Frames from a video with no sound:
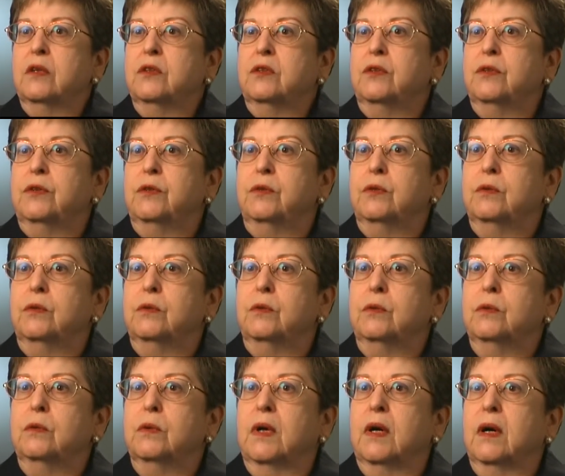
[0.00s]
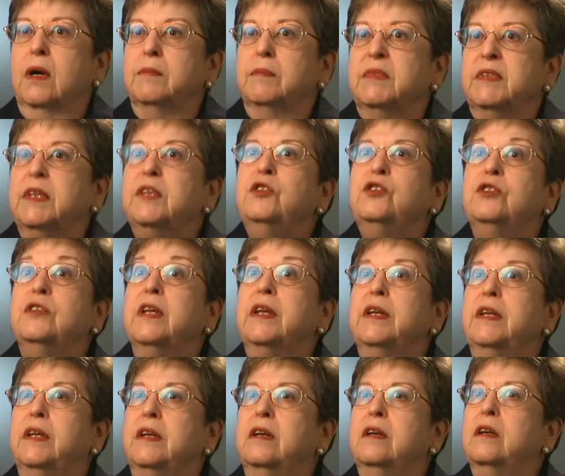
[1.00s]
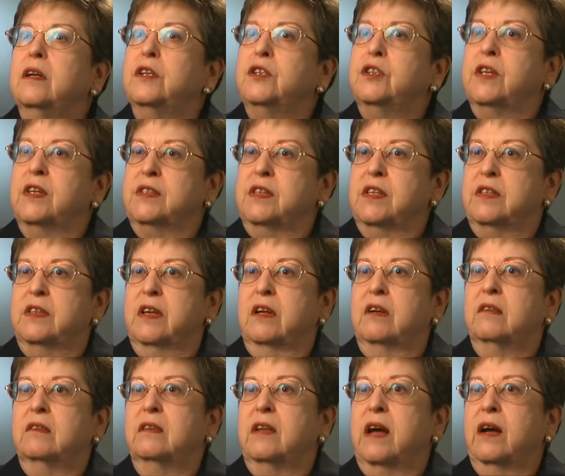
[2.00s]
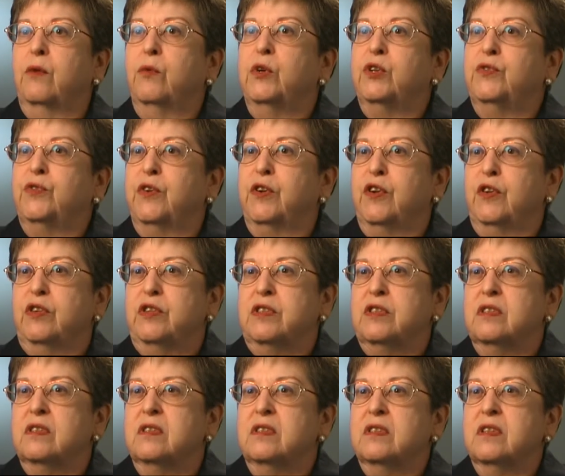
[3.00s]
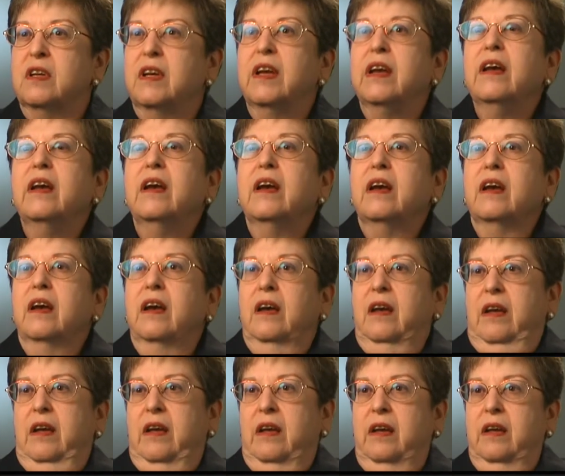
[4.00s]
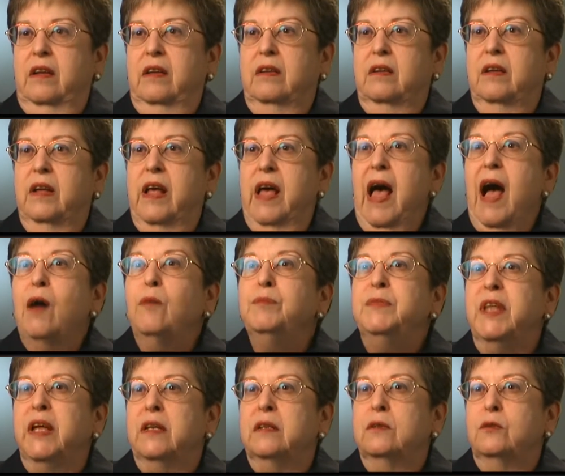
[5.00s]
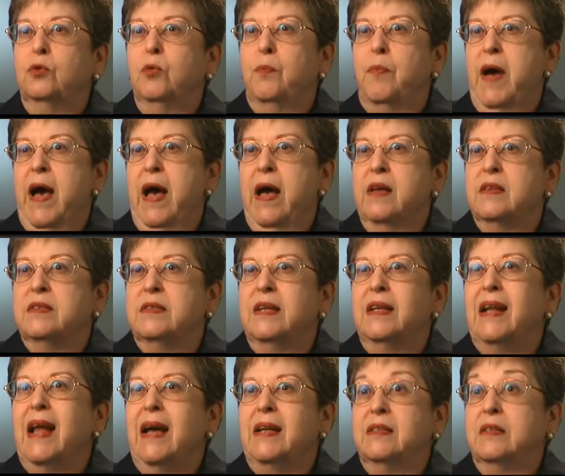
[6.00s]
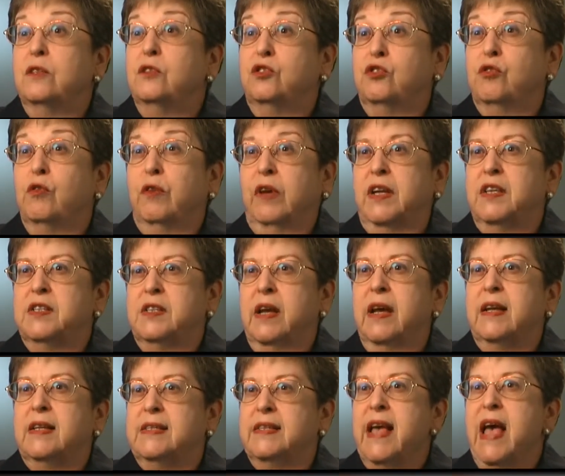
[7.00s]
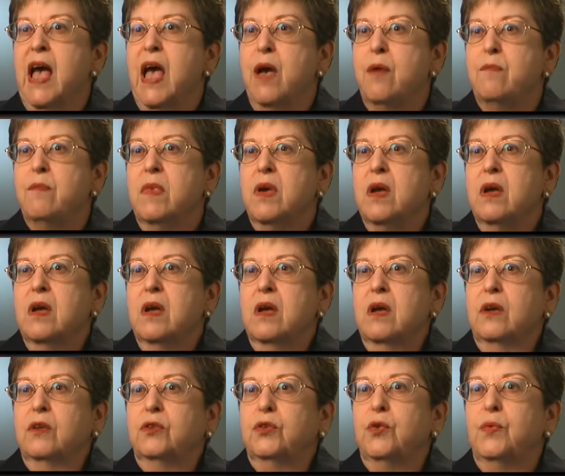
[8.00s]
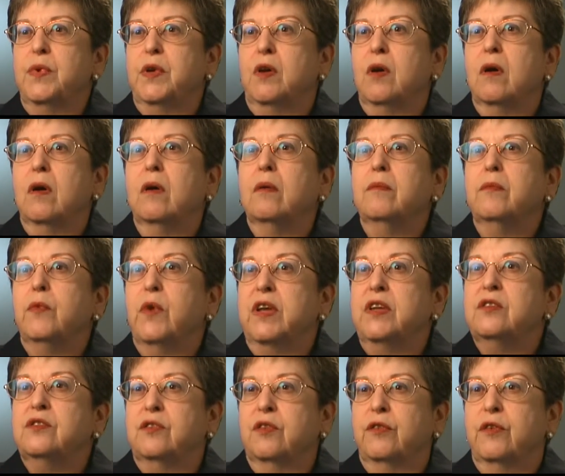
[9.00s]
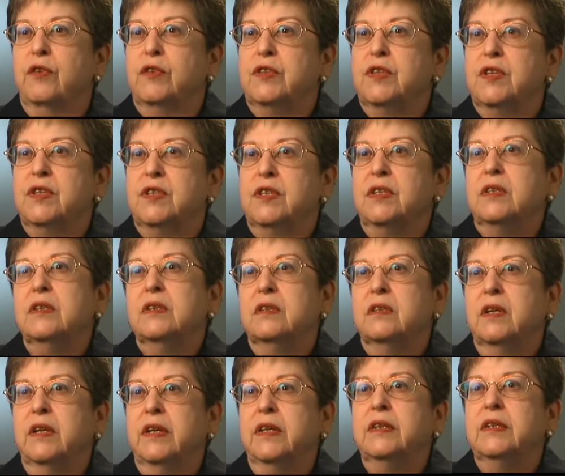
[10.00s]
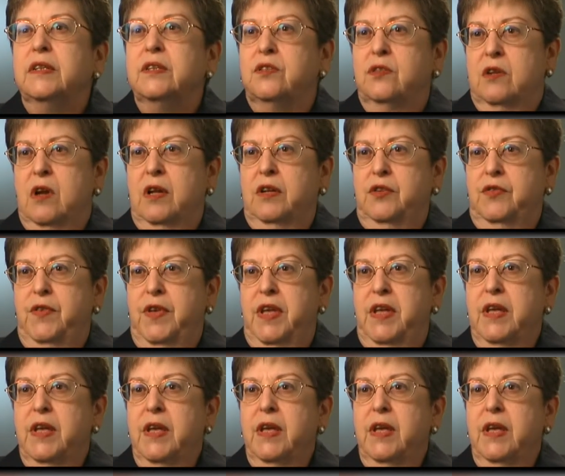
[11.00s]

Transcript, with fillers: to um, teach them English as a second language for nurses and help them to pass the licensure exam to become registered nurses in, in this country.